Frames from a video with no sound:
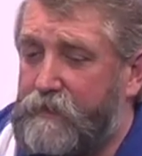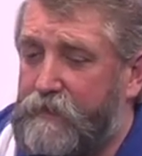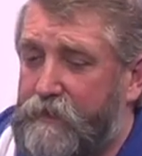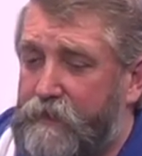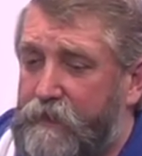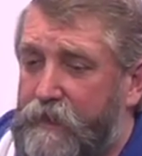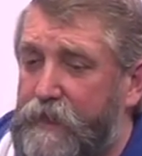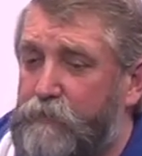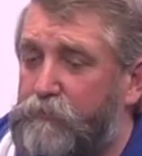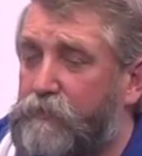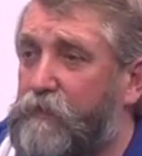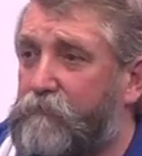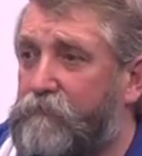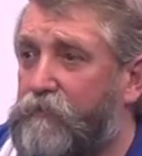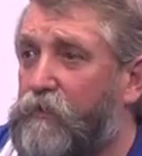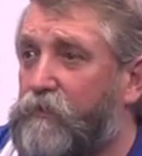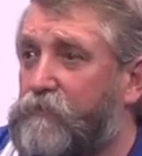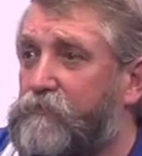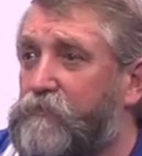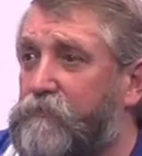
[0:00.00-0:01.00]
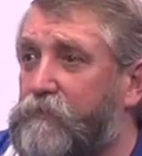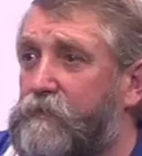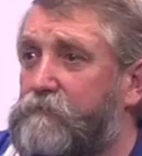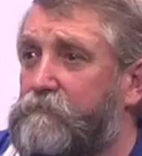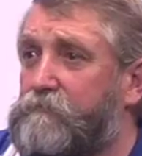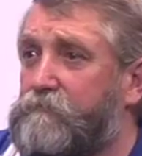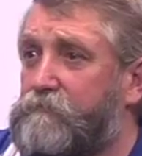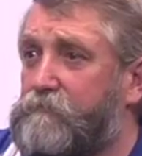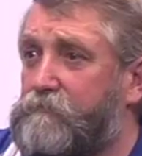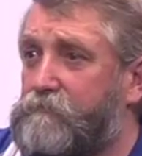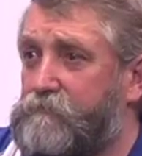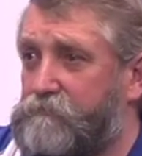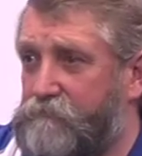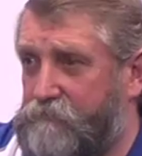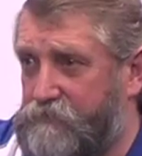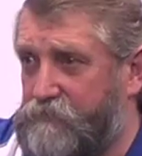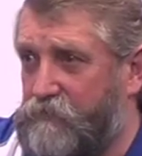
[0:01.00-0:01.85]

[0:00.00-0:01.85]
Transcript: He would have gone to the